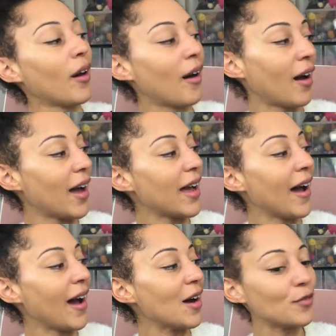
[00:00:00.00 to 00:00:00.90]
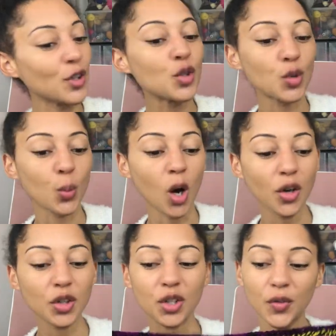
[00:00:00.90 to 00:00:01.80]
I have
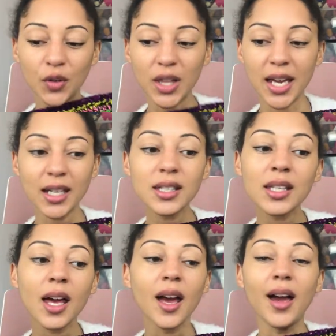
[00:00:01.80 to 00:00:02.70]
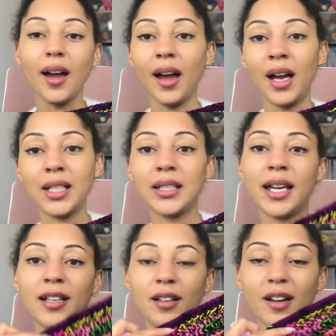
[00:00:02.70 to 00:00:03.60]
swatched for this, and
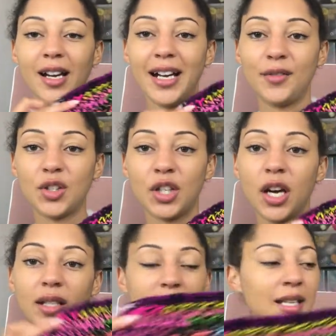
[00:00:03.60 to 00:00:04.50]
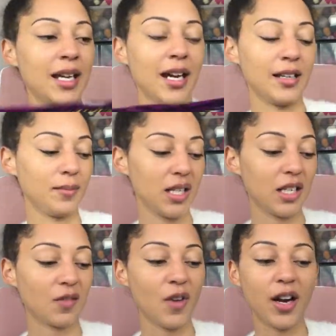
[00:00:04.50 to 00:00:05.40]
then I have started it, and I'm
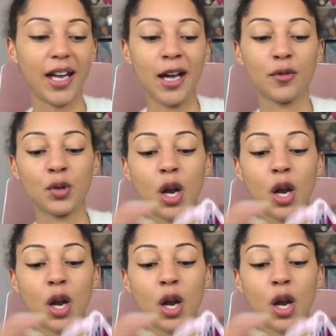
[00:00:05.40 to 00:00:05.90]
taking very careful